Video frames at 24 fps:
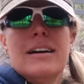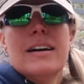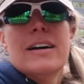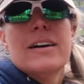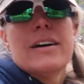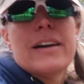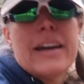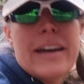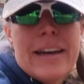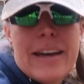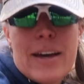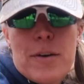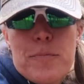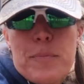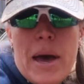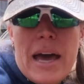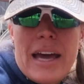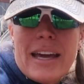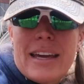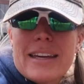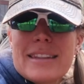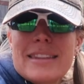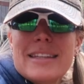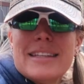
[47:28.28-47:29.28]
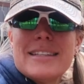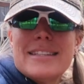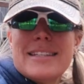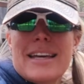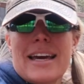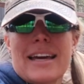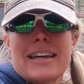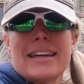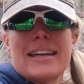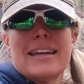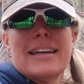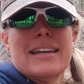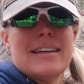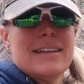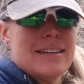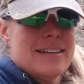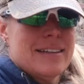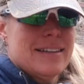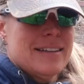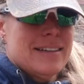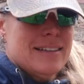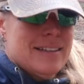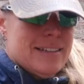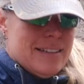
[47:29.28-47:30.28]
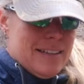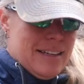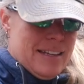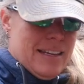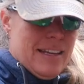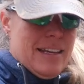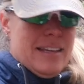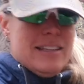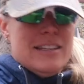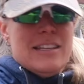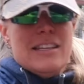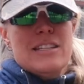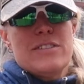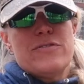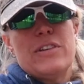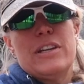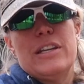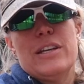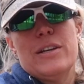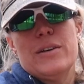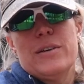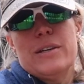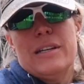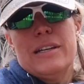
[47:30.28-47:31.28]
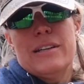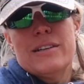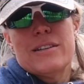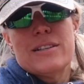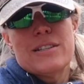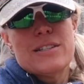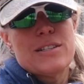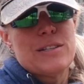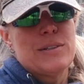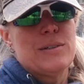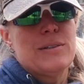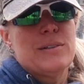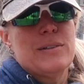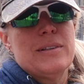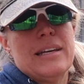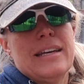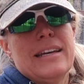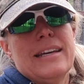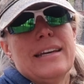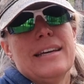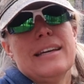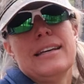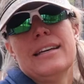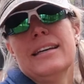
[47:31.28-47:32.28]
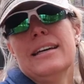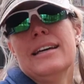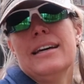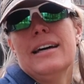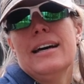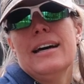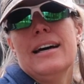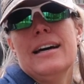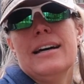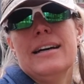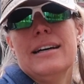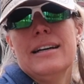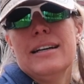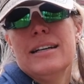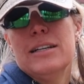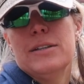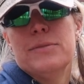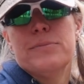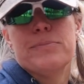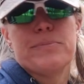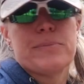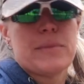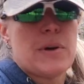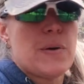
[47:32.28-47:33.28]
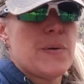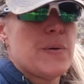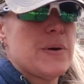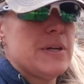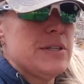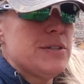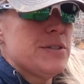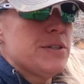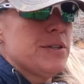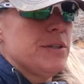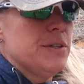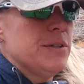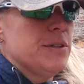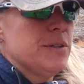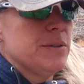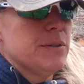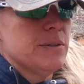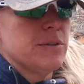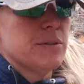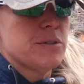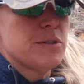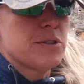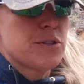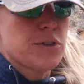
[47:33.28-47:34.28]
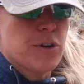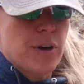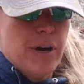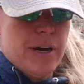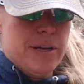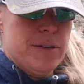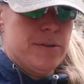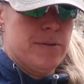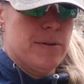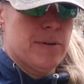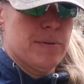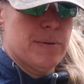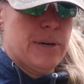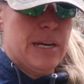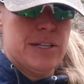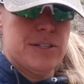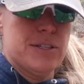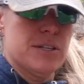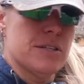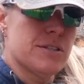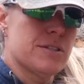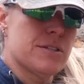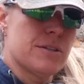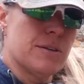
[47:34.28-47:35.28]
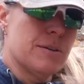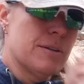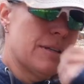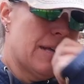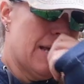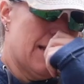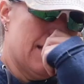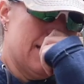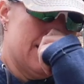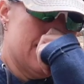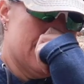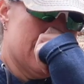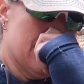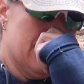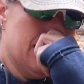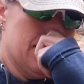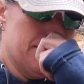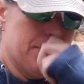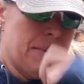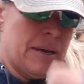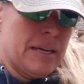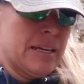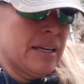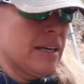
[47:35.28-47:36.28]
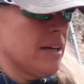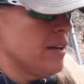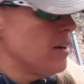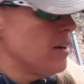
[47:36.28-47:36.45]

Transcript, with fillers: Okay, I'm back at the deck. I'm gonna end this video here soon. I'm going to try to arrange it so that I can